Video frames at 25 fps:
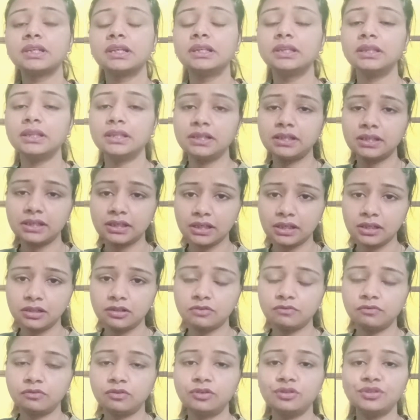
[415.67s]
in the
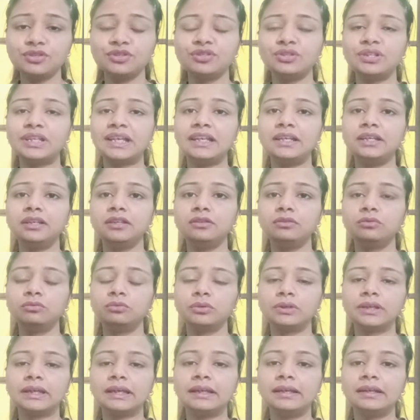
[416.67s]
Salesforce, then
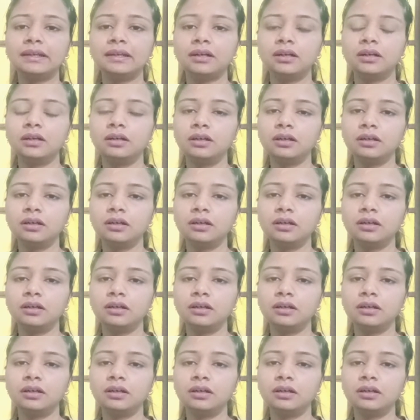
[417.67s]
you can